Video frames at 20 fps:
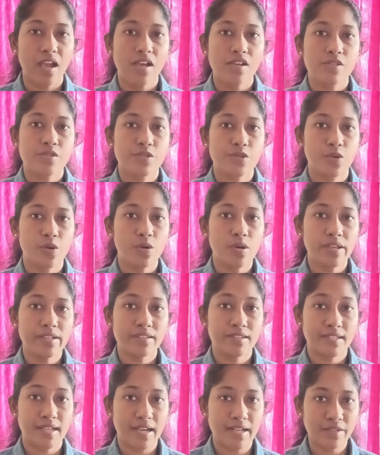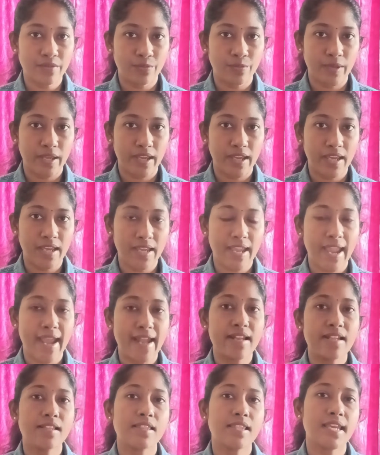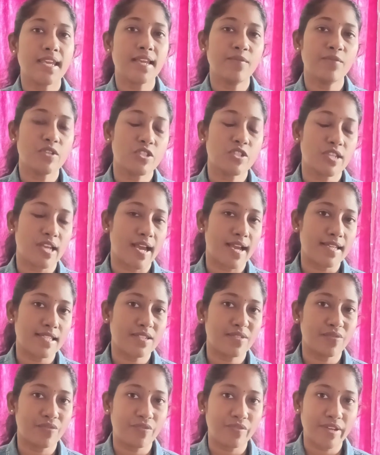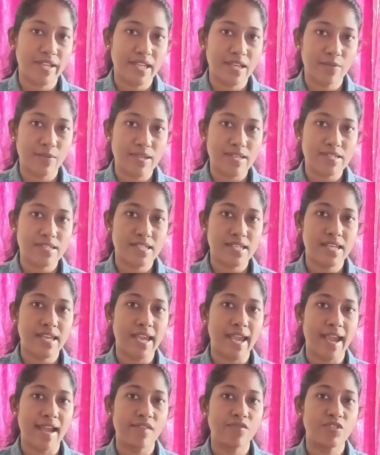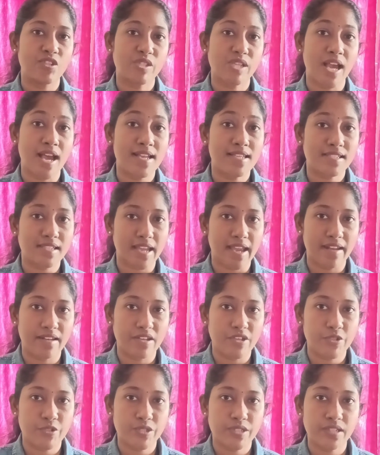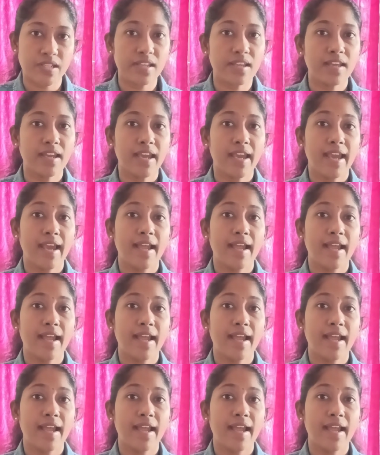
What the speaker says: So in that way, anything which has frequency and which has energy,